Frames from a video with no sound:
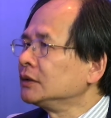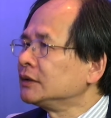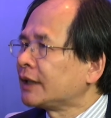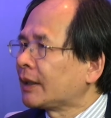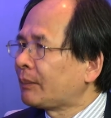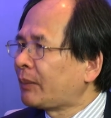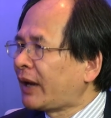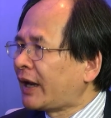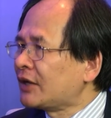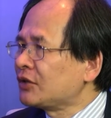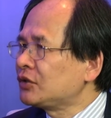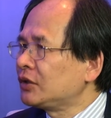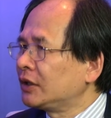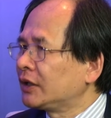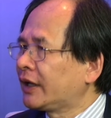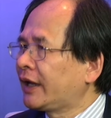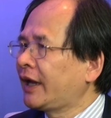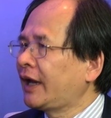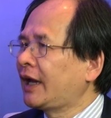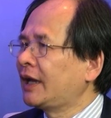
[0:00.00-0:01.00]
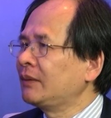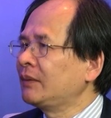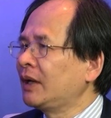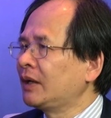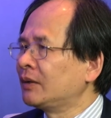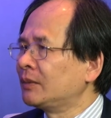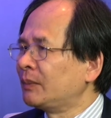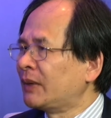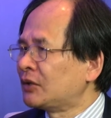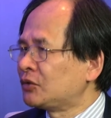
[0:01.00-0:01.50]
the patient can
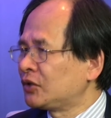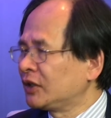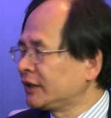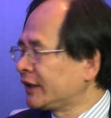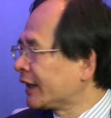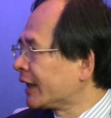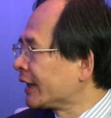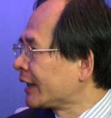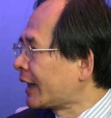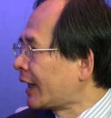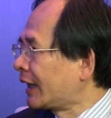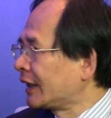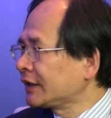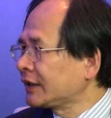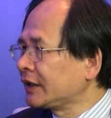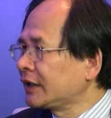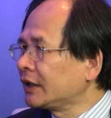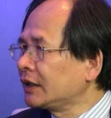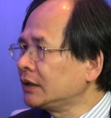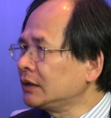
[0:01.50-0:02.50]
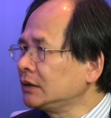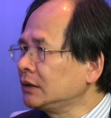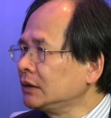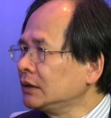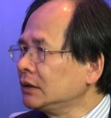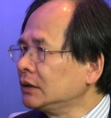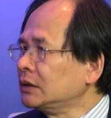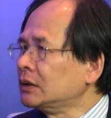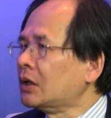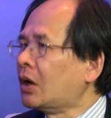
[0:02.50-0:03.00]
have ventricular
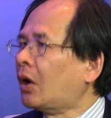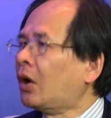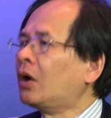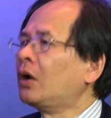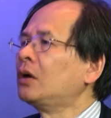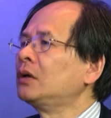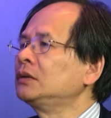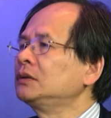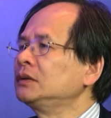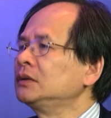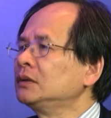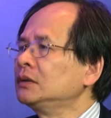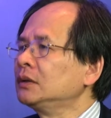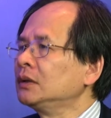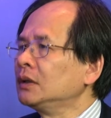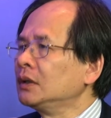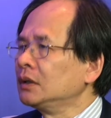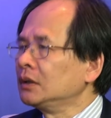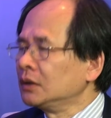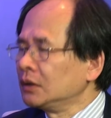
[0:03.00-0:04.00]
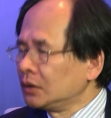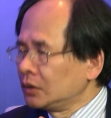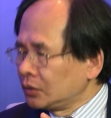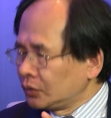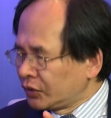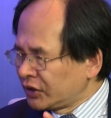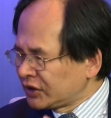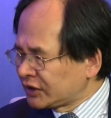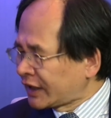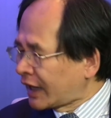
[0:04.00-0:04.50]
tachycardia, or
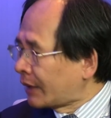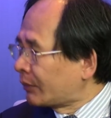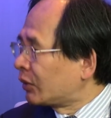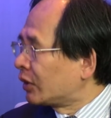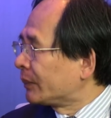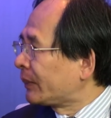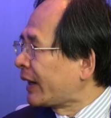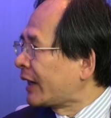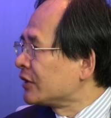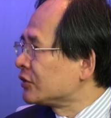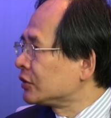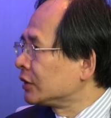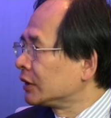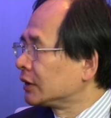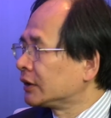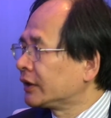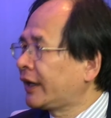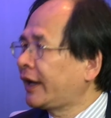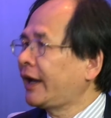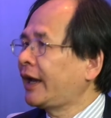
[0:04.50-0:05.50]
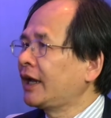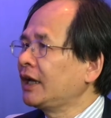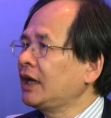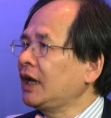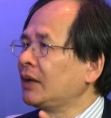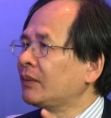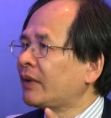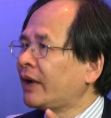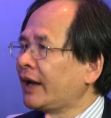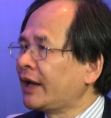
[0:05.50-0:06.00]
which type of patient can
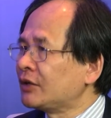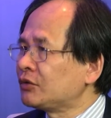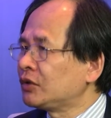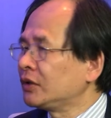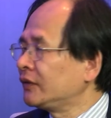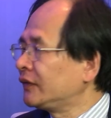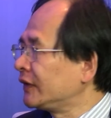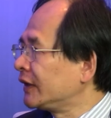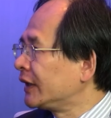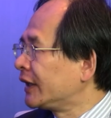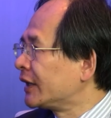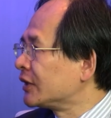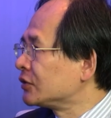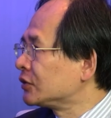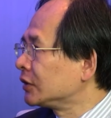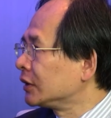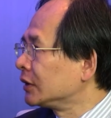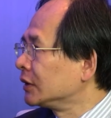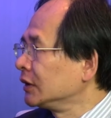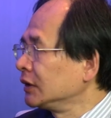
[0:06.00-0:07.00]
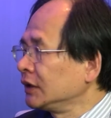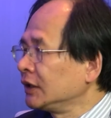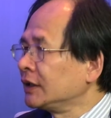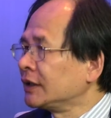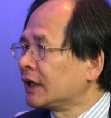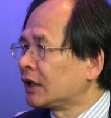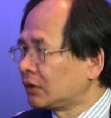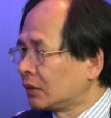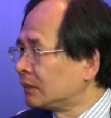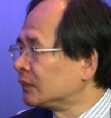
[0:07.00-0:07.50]
have atrial fibrillation
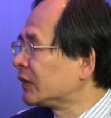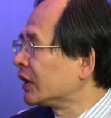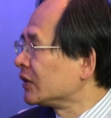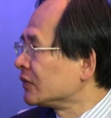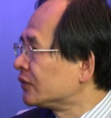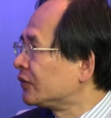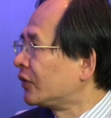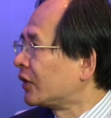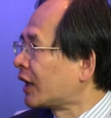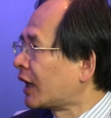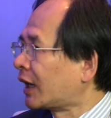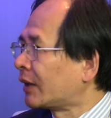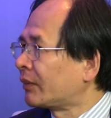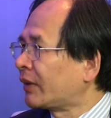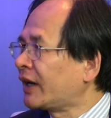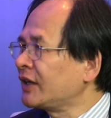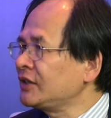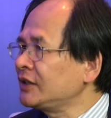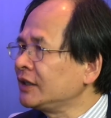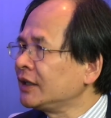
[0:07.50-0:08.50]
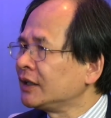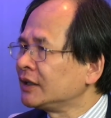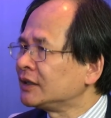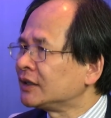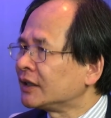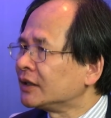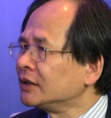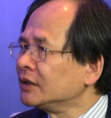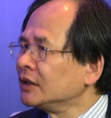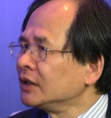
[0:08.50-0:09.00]
in a long-term follow-up. I think
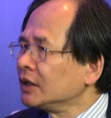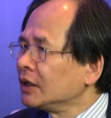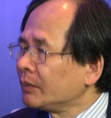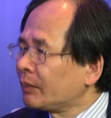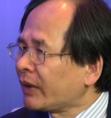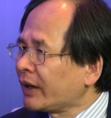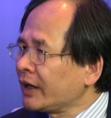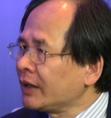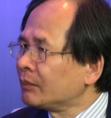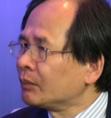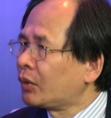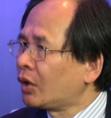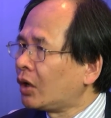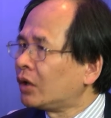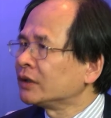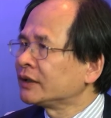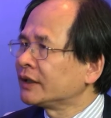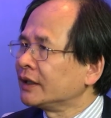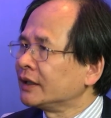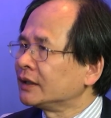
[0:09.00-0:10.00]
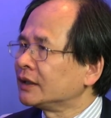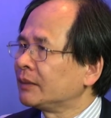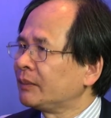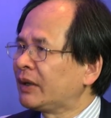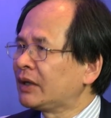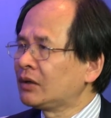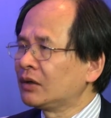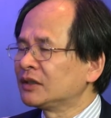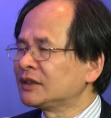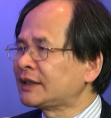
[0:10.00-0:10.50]
it's very important
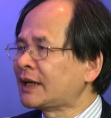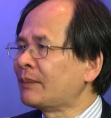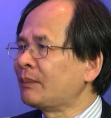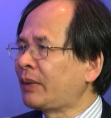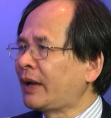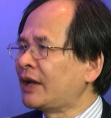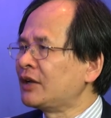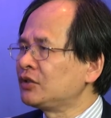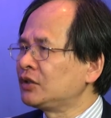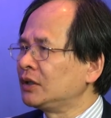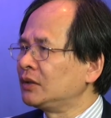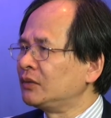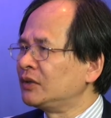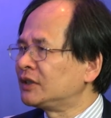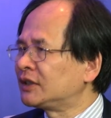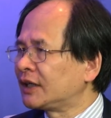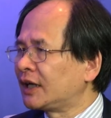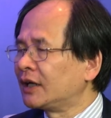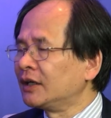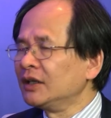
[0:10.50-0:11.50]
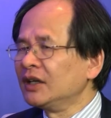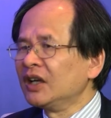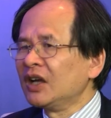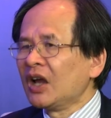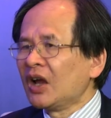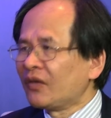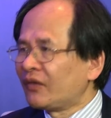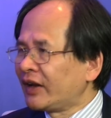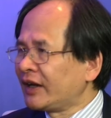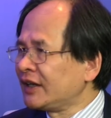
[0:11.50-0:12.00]
because some patients with a
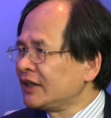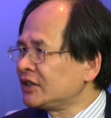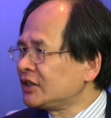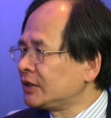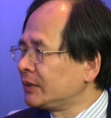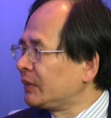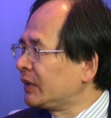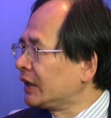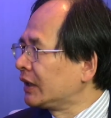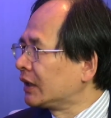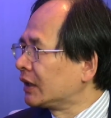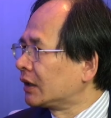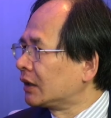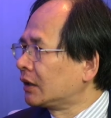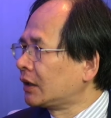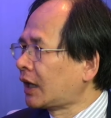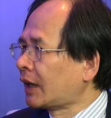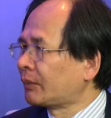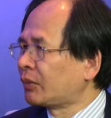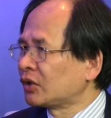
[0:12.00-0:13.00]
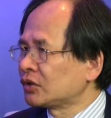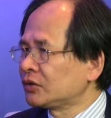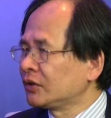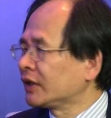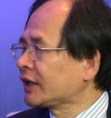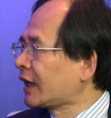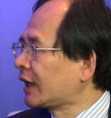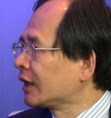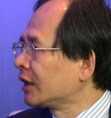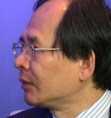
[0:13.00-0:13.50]
very severe
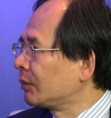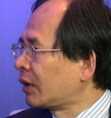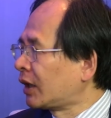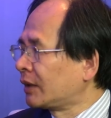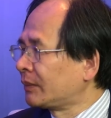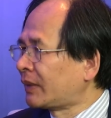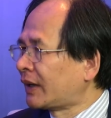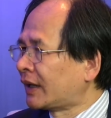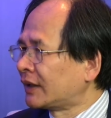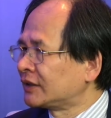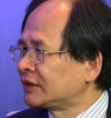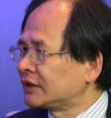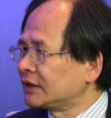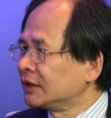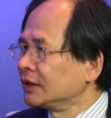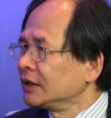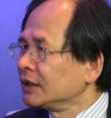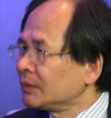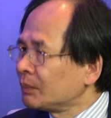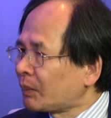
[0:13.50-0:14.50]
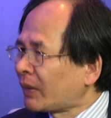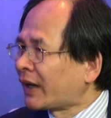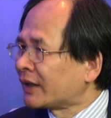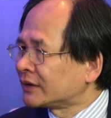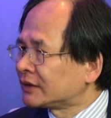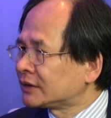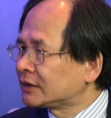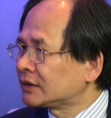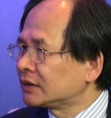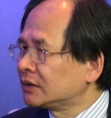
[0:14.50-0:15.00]
hypertrophic cardiomyopathy,
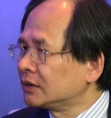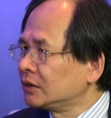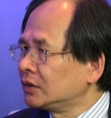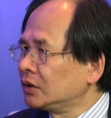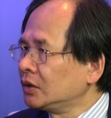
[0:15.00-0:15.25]
but